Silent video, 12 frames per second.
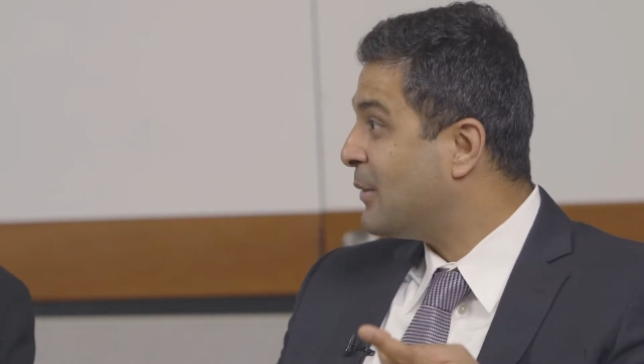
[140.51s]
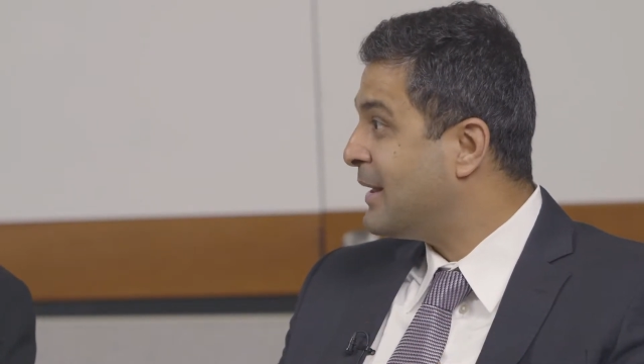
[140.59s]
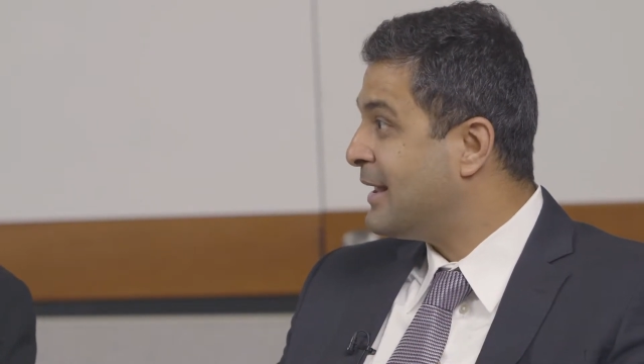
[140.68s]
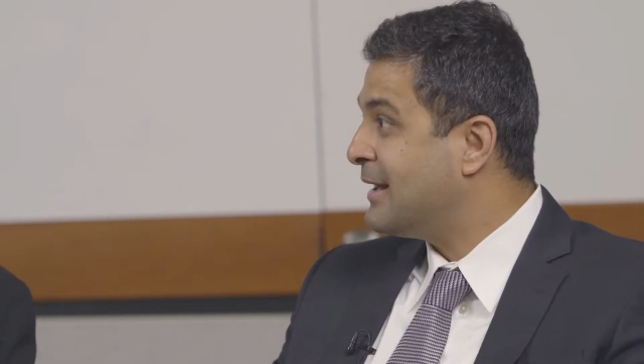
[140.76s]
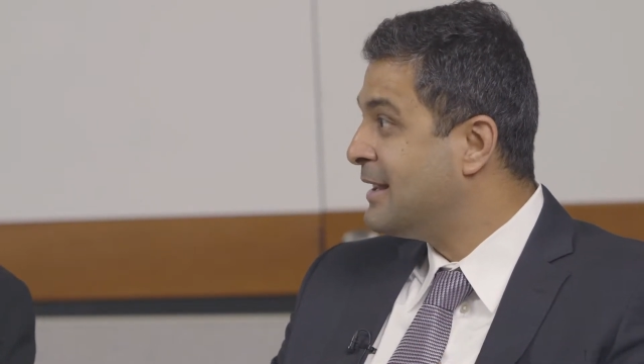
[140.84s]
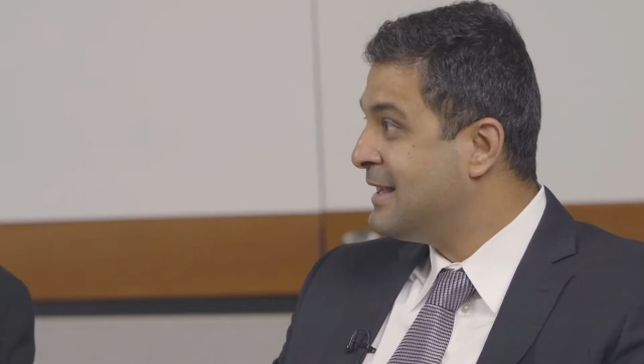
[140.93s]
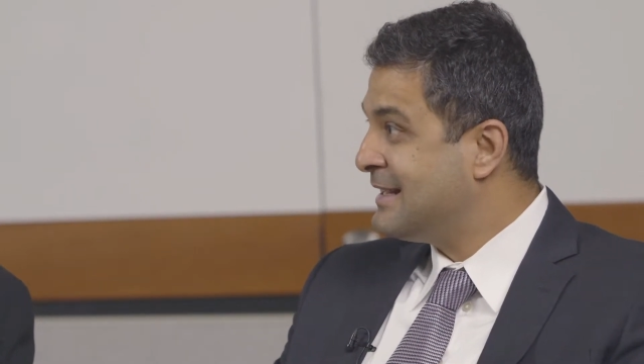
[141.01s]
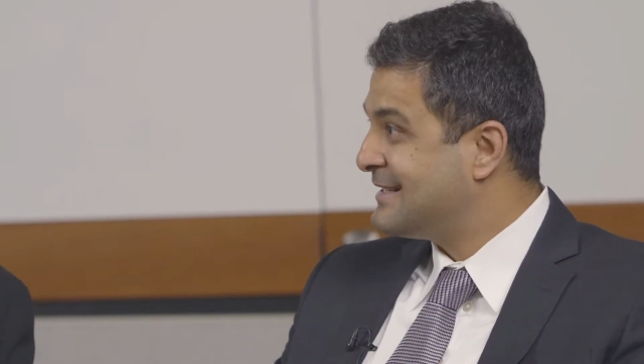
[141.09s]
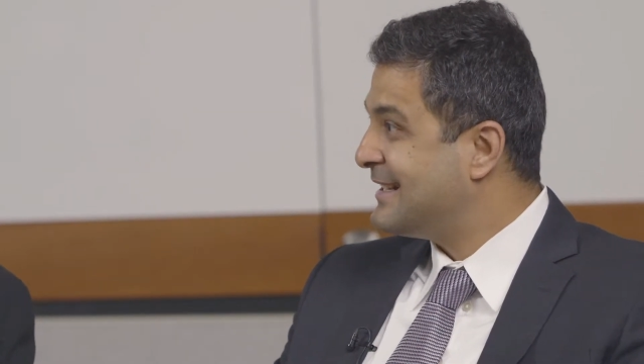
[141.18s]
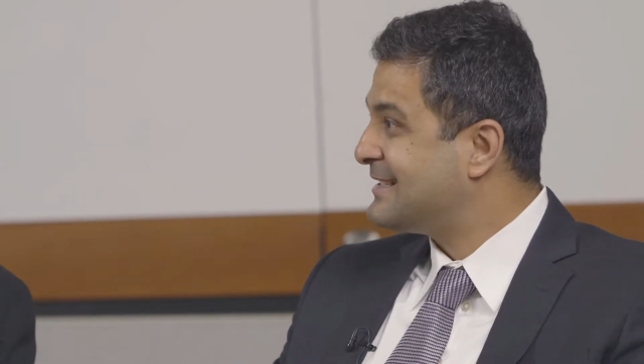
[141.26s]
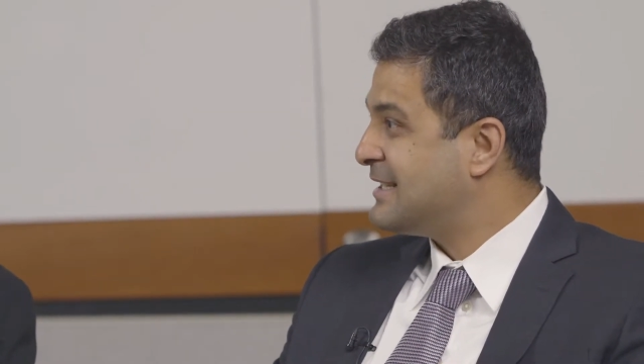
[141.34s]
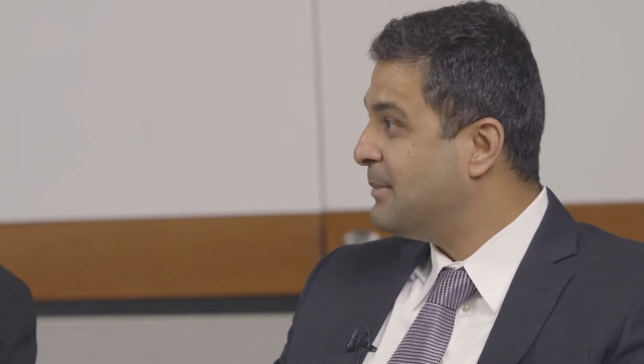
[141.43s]
within
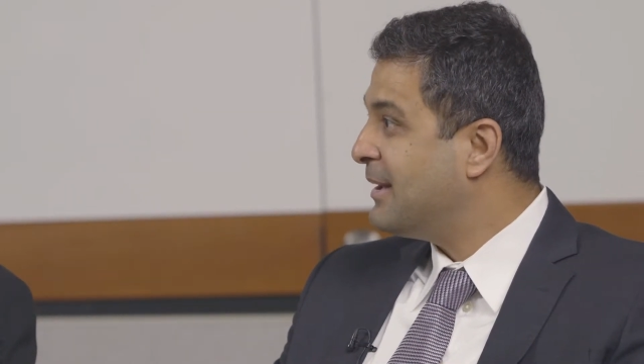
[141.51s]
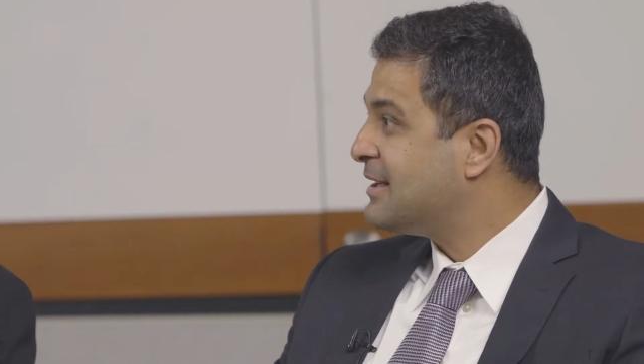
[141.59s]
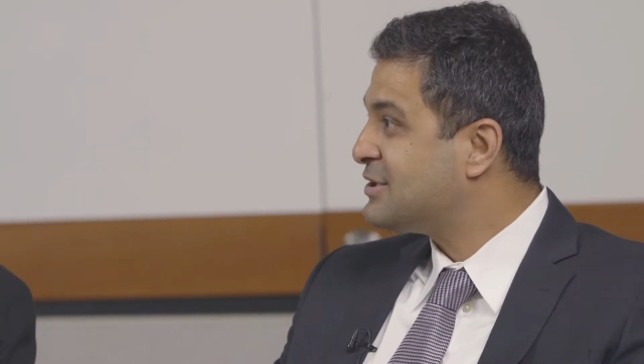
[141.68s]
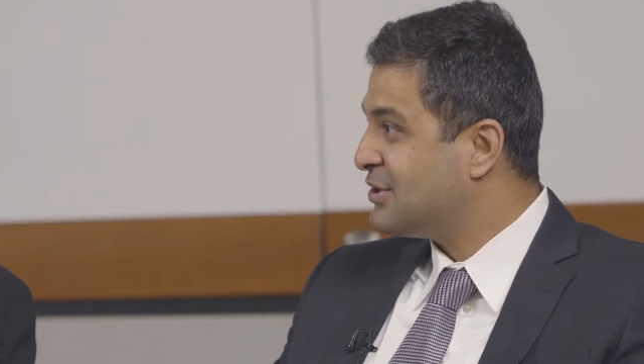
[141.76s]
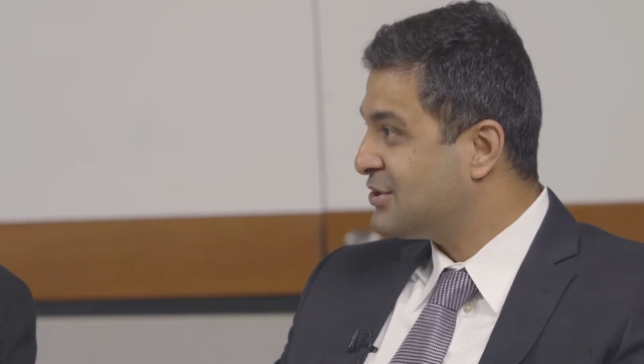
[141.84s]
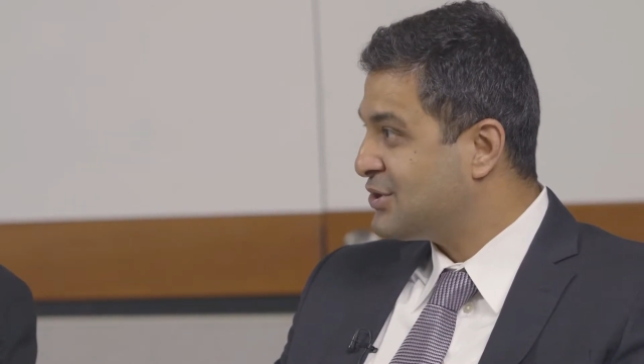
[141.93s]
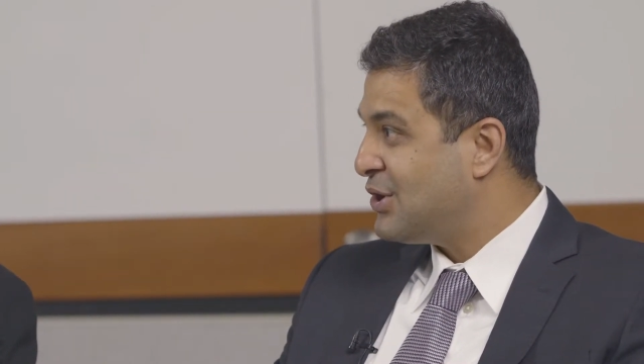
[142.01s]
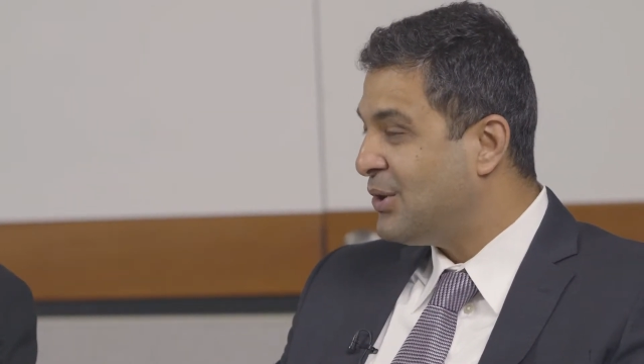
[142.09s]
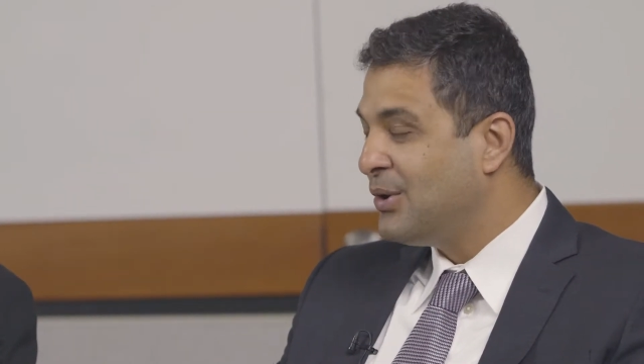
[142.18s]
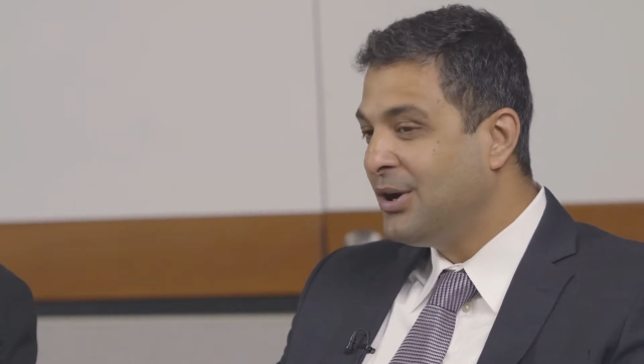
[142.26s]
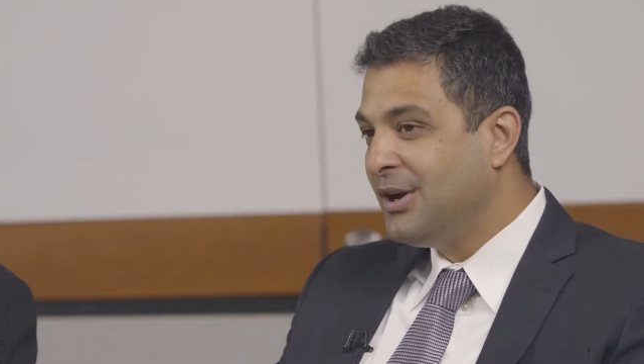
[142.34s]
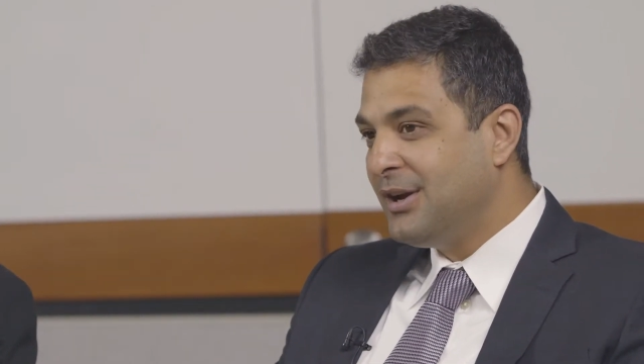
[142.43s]
60 minutes or so.